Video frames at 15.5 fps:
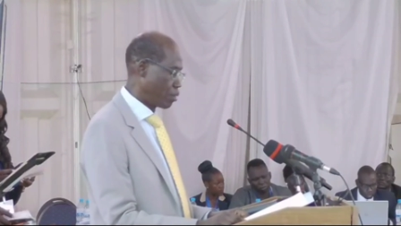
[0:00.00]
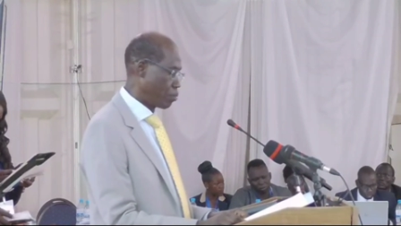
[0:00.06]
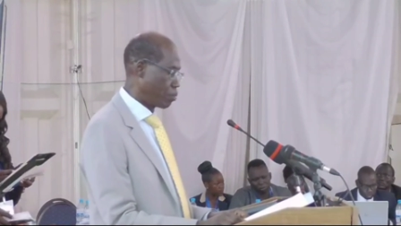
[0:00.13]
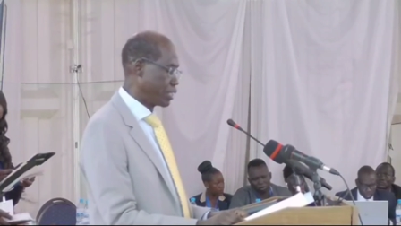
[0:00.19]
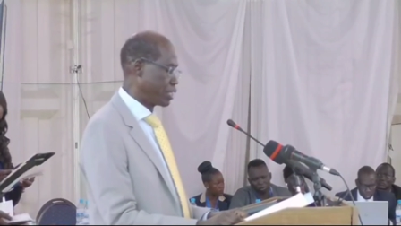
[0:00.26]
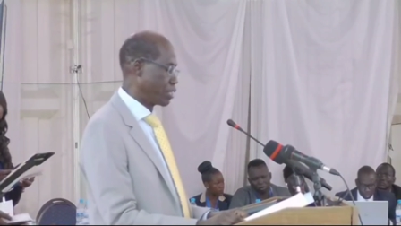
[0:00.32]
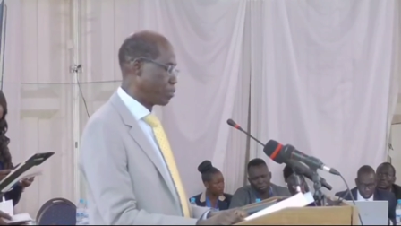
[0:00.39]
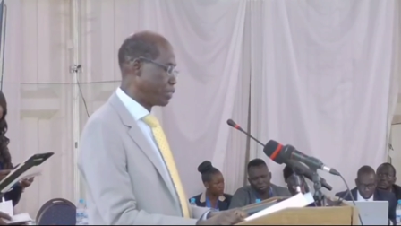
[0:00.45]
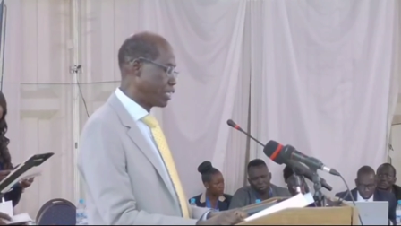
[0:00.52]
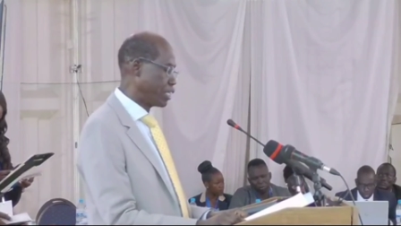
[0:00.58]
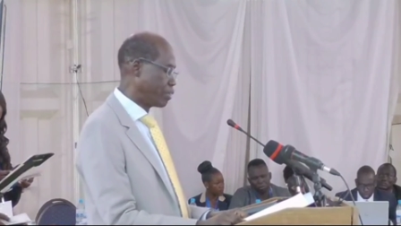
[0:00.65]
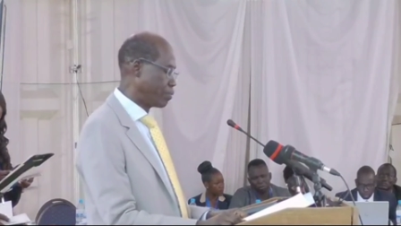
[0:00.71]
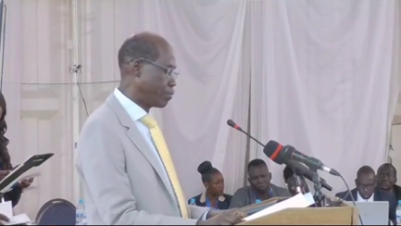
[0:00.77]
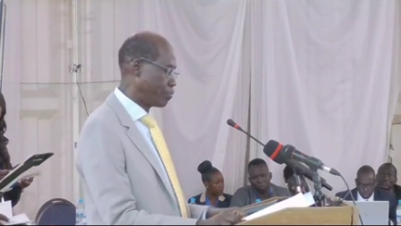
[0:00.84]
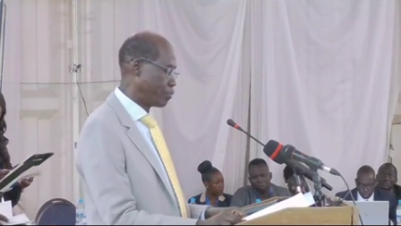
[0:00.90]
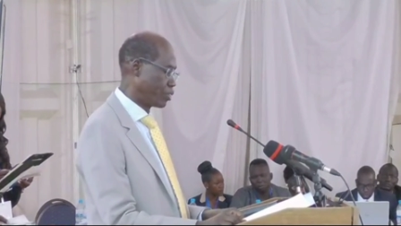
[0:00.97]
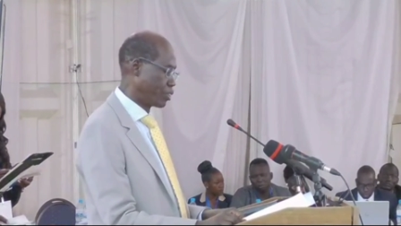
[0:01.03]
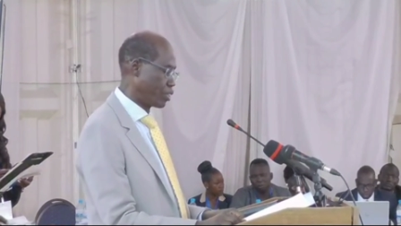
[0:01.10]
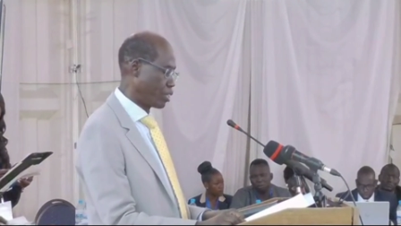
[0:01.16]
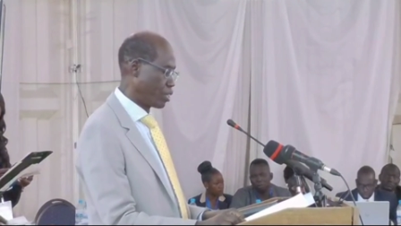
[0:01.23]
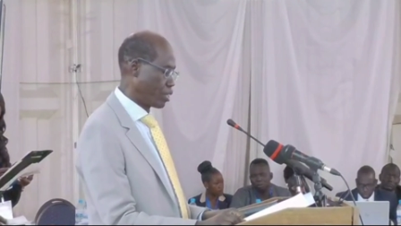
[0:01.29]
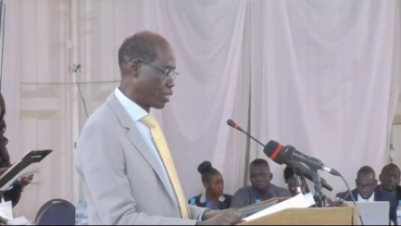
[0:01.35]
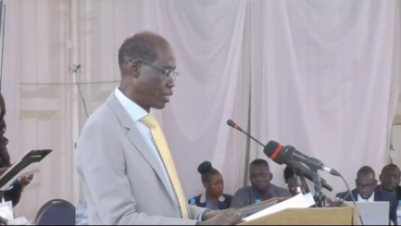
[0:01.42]
Benjamin,
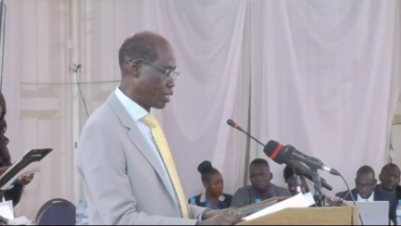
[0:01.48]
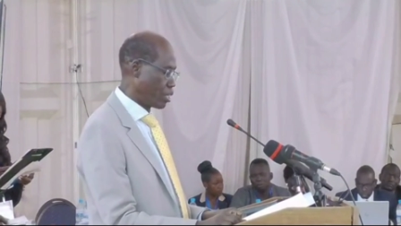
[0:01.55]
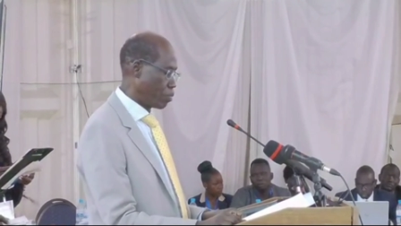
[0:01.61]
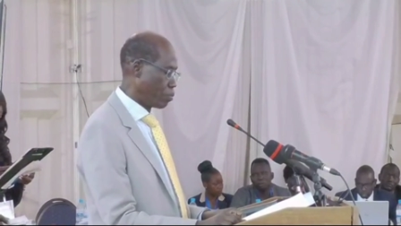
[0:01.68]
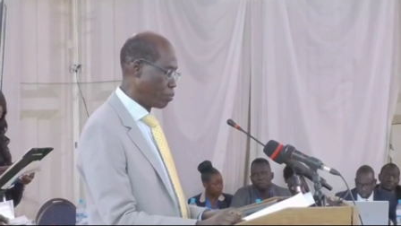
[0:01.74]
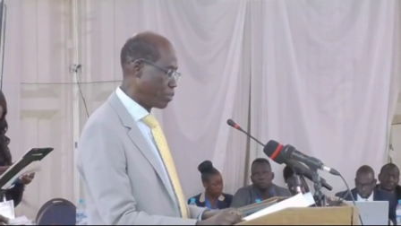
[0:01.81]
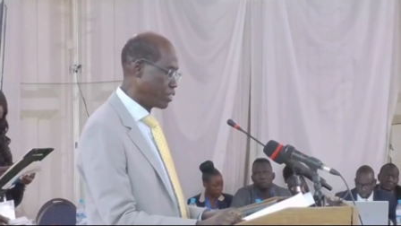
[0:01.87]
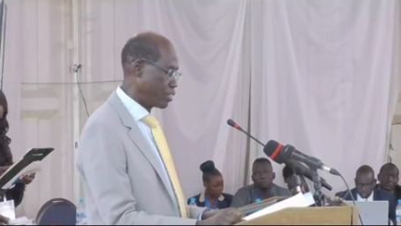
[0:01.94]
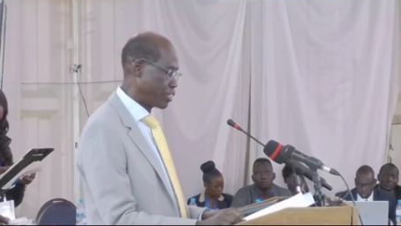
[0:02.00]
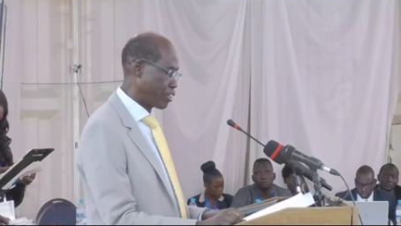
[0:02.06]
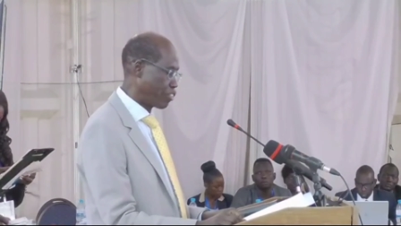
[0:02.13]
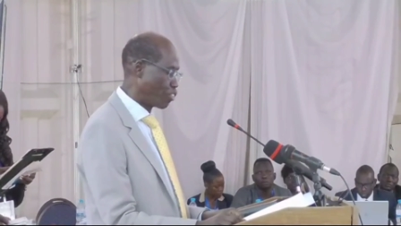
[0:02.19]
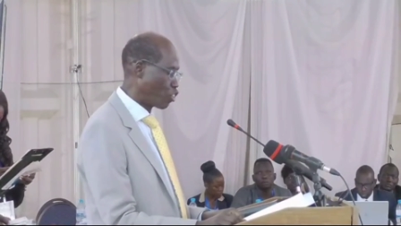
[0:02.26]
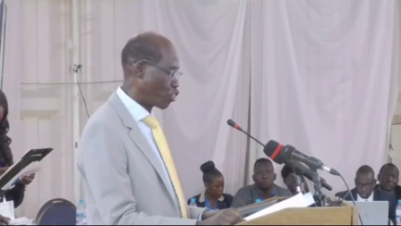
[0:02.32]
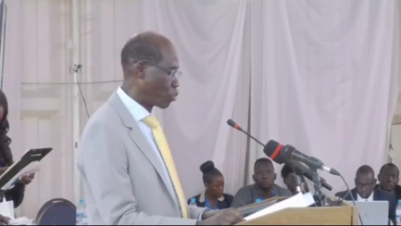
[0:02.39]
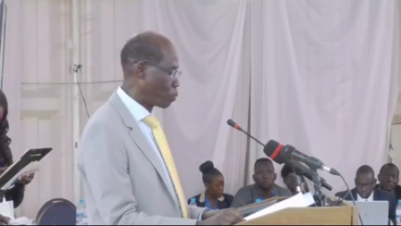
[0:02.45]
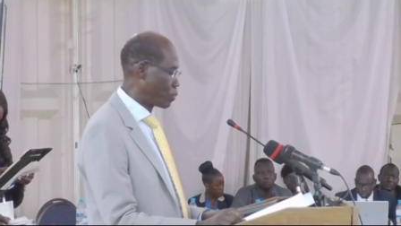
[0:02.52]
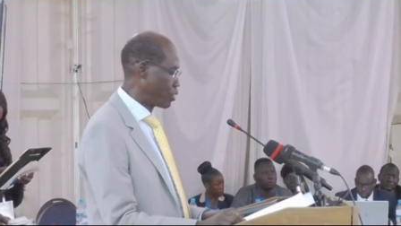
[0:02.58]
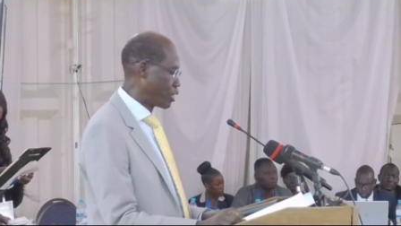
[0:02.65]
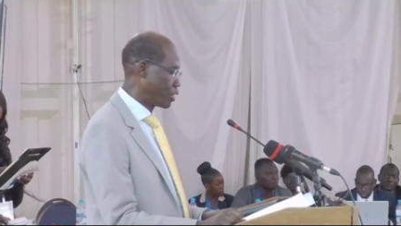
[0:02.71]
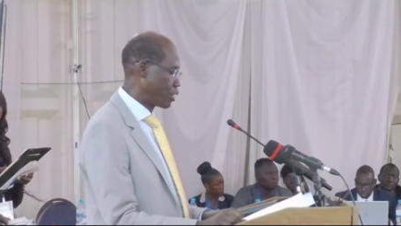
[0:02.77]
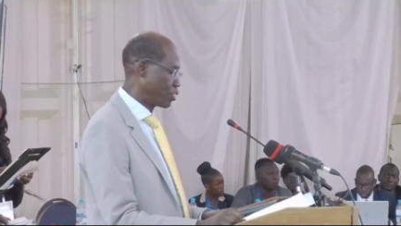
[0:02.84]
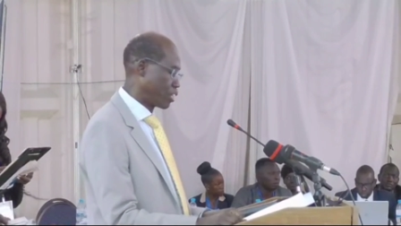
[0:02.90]
Minister for
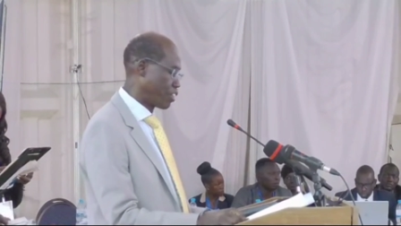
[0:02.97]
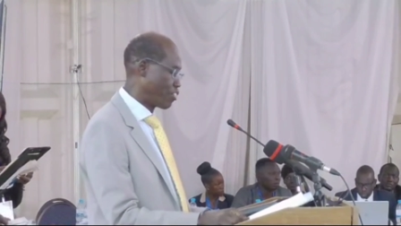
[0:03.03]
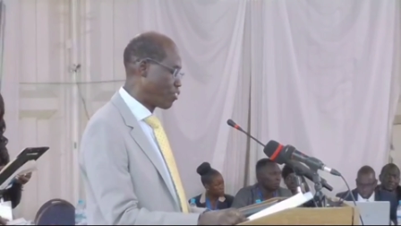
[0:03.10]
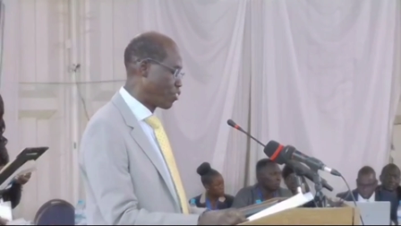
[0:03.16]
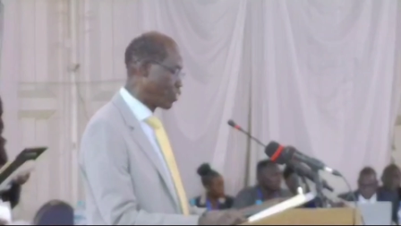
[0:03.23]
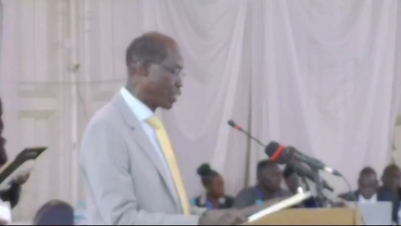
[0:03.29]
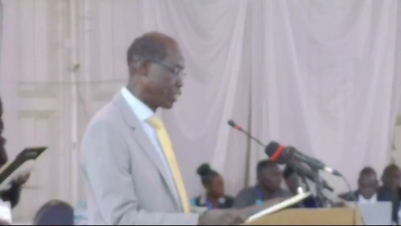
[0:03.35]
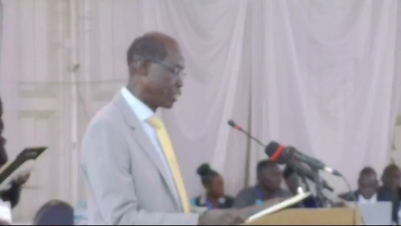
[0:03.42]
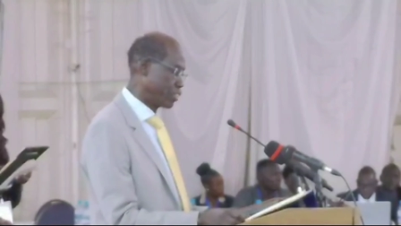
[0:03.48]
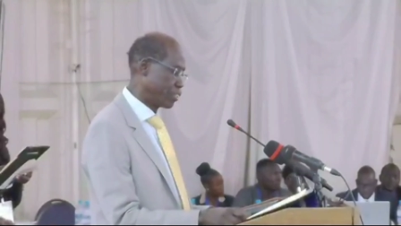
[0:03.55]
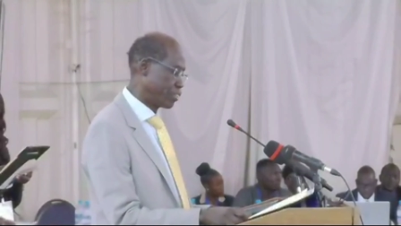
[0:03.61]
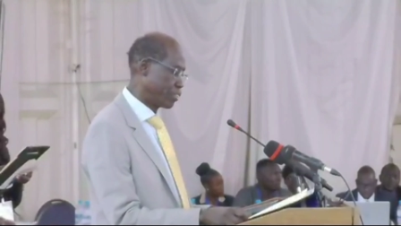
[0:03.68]
Presidential Affairs,